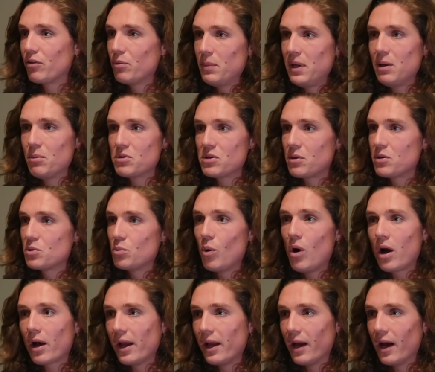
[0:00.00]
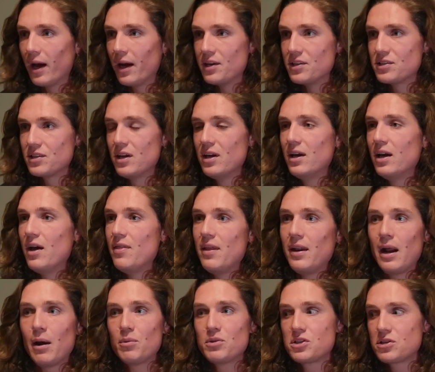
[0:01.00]
Like for me, it was always walking guys. Mm-hmm. And
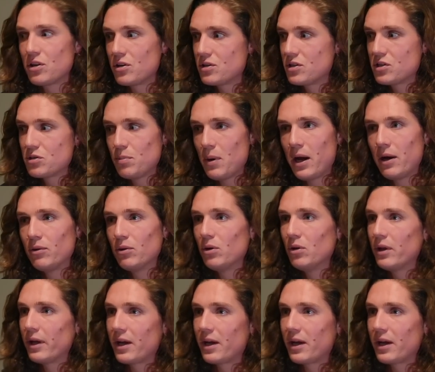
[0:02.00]
then I would start to spiral.